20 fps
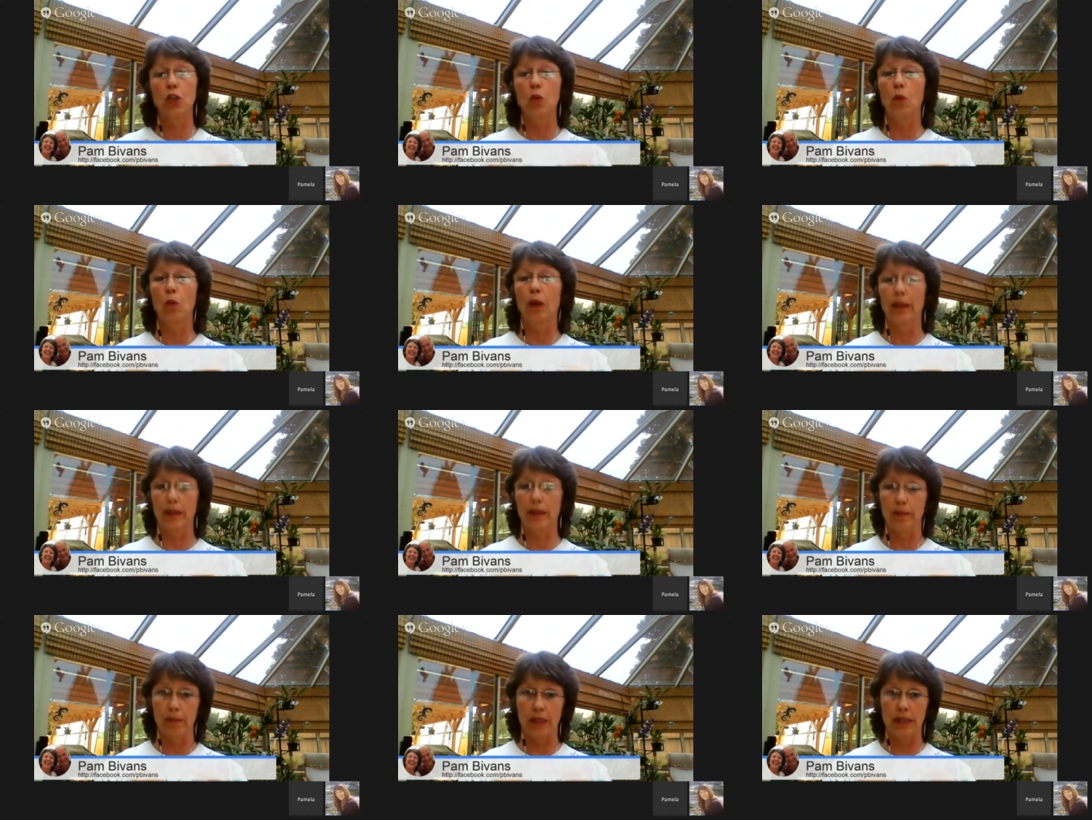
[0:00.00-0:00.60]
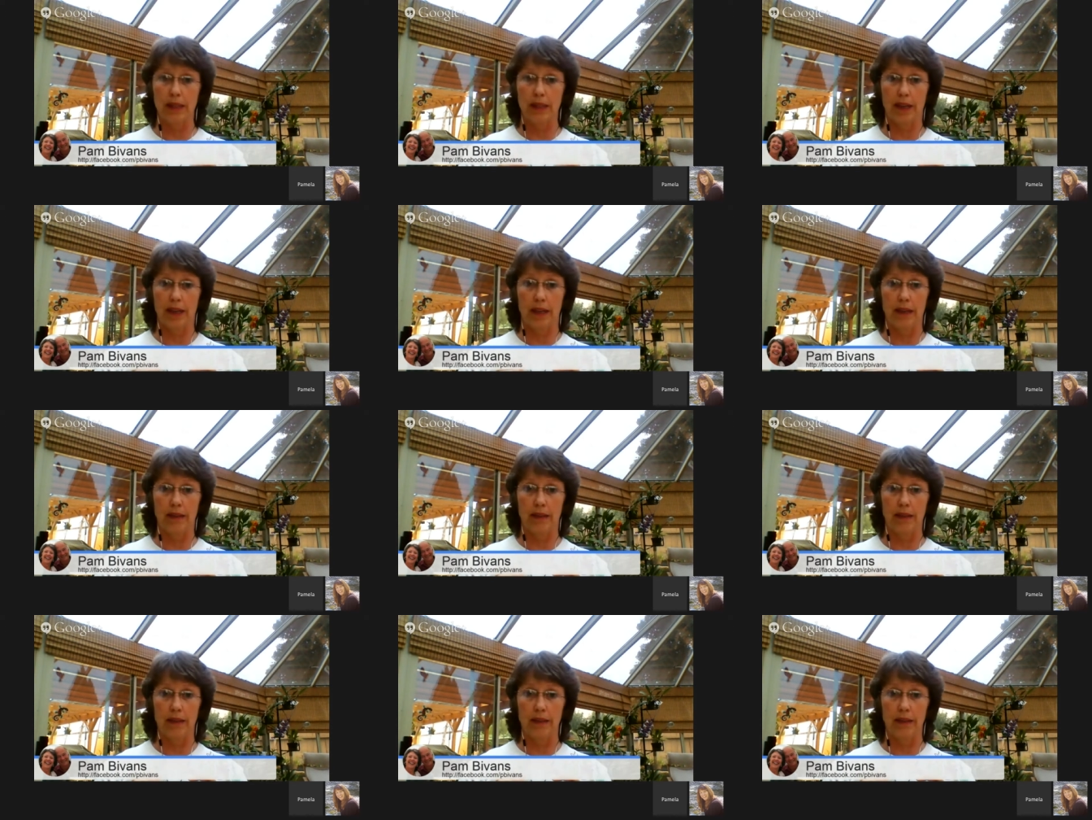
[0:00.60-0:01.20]
you want them to
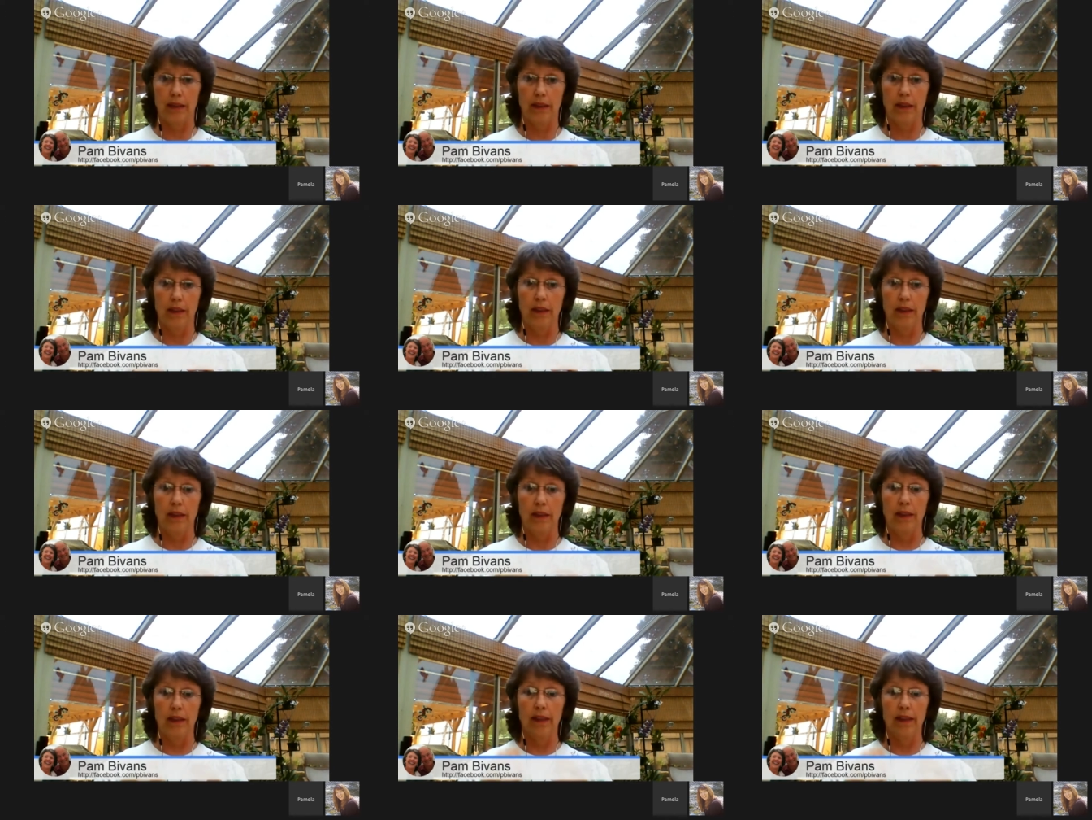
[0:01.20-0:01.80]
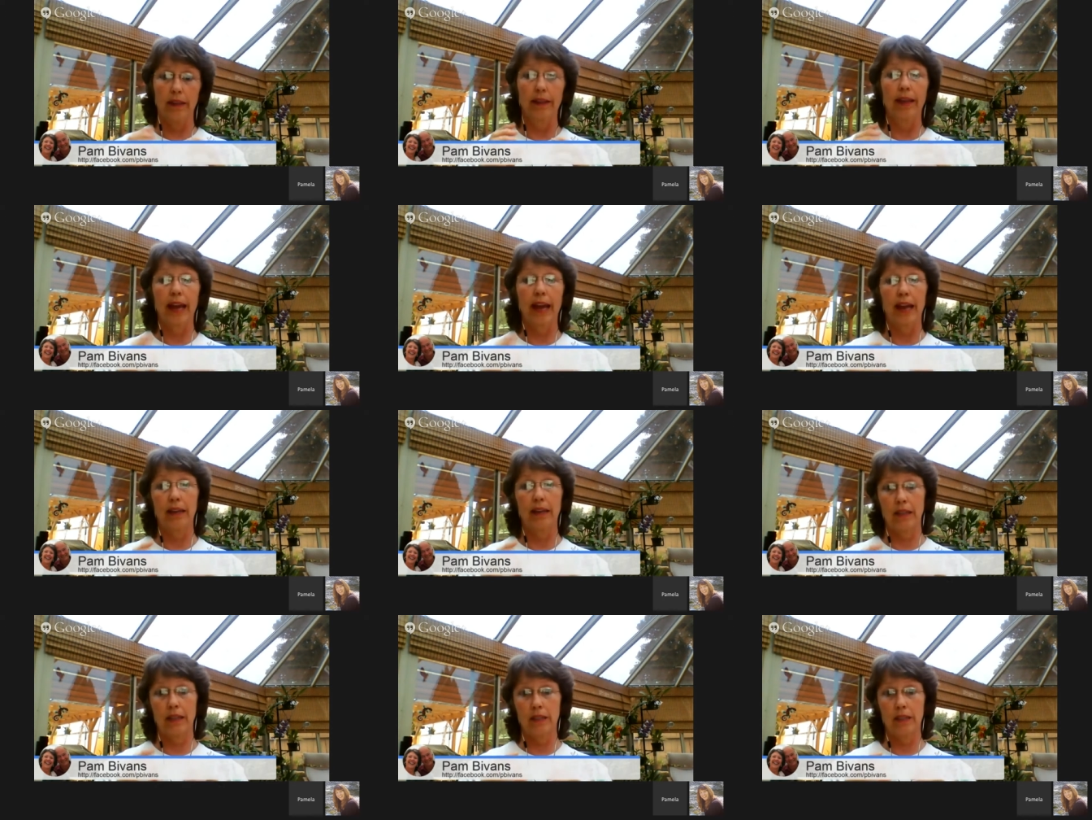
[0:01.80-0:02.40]
take.
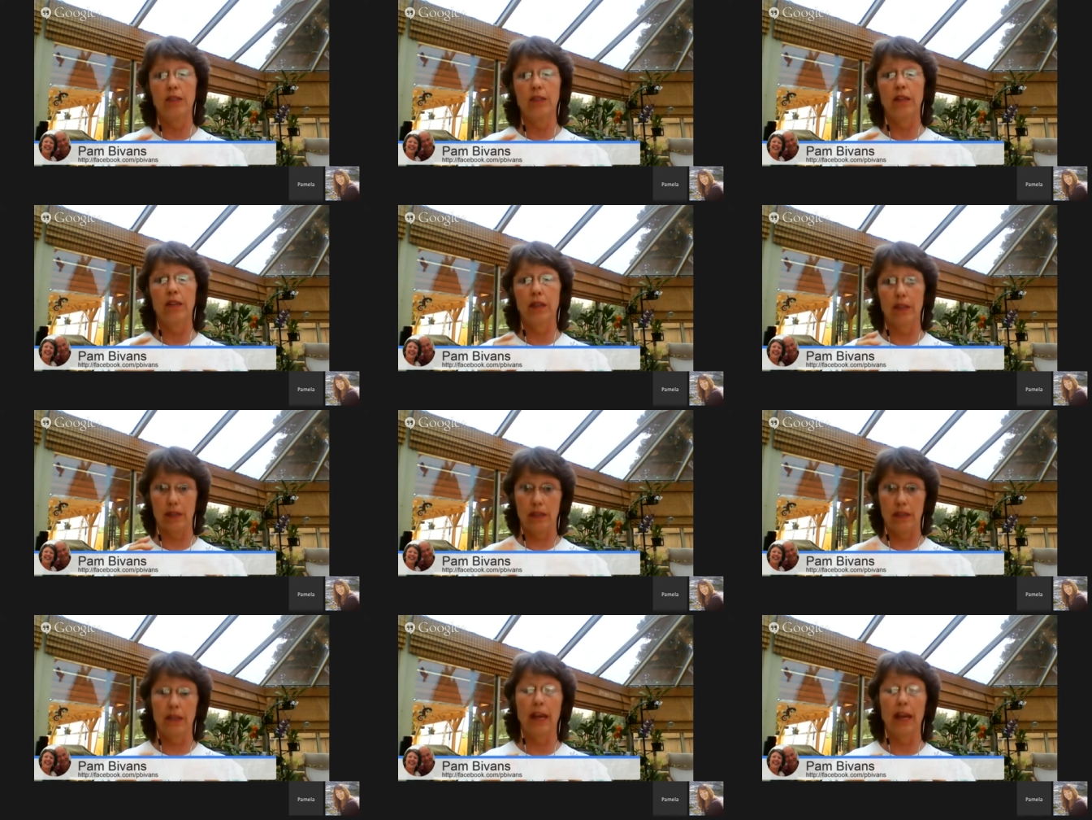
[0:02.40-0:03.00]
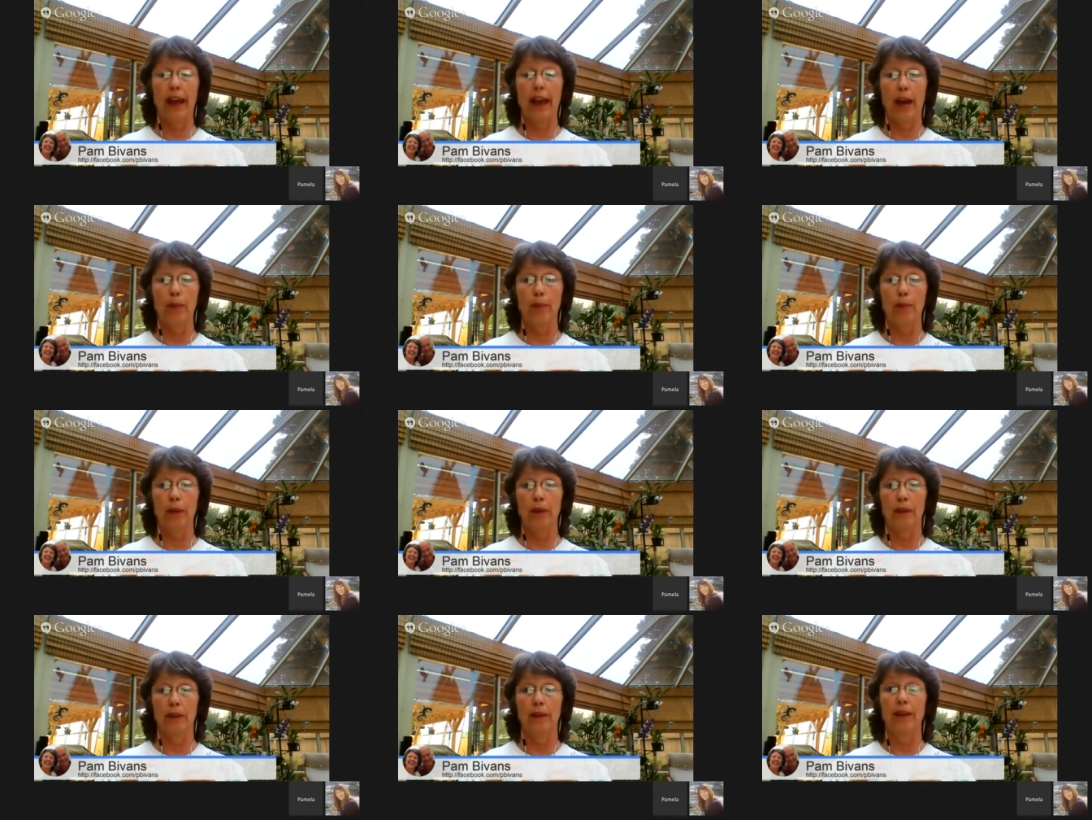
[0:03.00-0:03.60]
That needs to, to
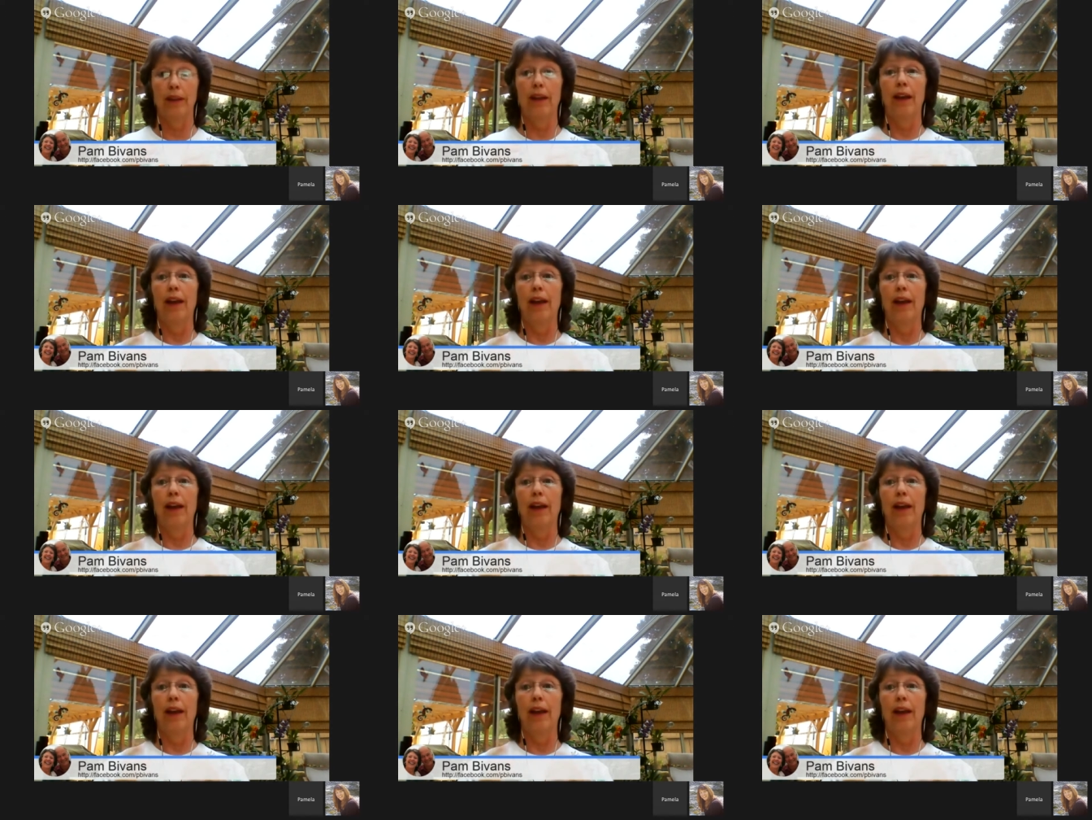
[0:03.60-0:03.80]
happen.